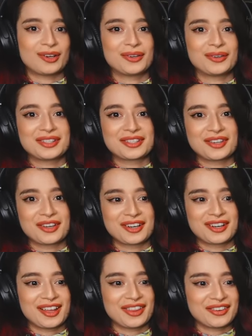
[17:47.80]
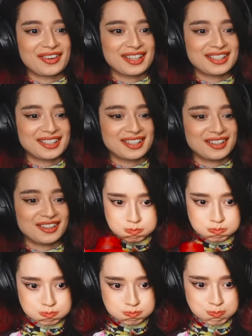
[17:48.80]
he's got another idea.
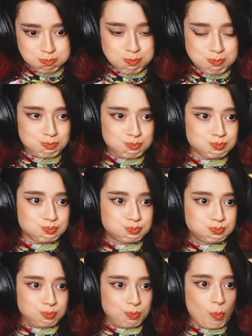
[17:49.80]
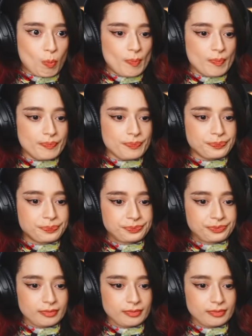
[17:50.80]
Have fun, kids. I'll just be here